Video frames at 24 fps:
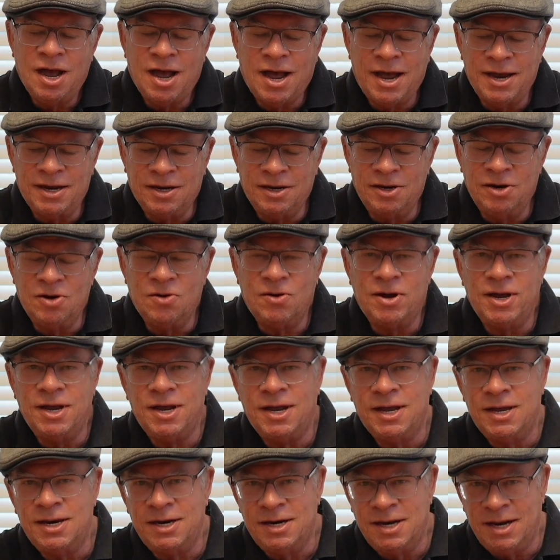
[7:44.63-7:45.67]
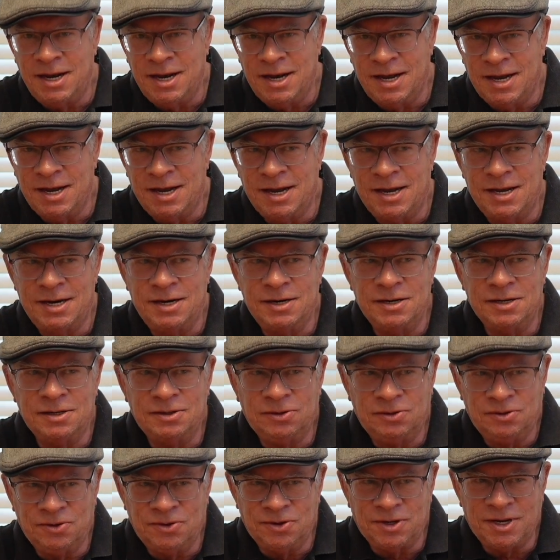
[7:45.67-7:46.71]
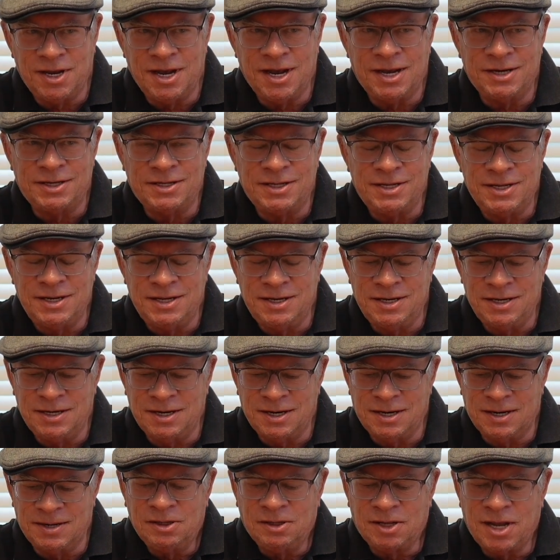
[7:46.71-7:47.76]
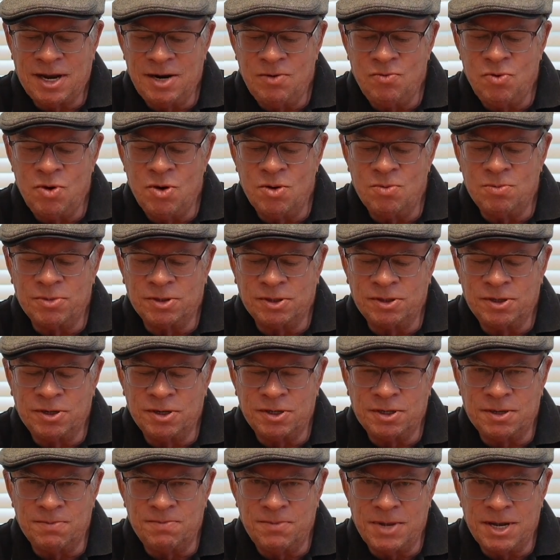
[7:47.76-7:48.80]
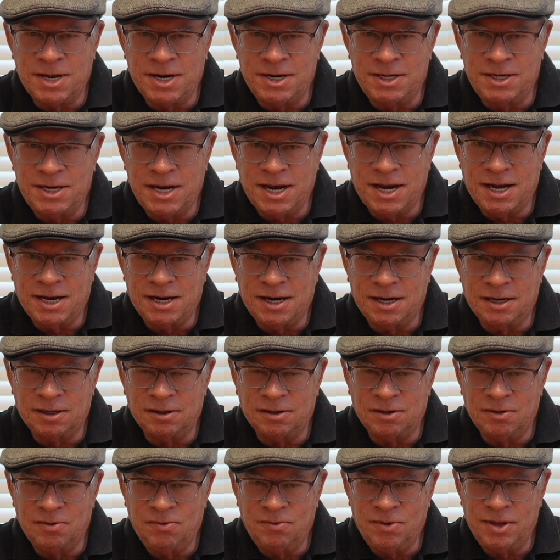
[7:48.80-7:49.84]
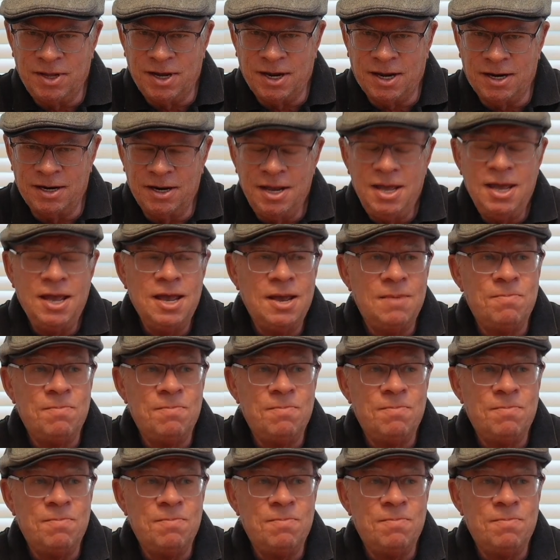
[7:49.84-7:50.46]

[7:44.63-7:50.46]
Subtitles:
I can go ahead and look at the Lightroom, look at the metadata with that.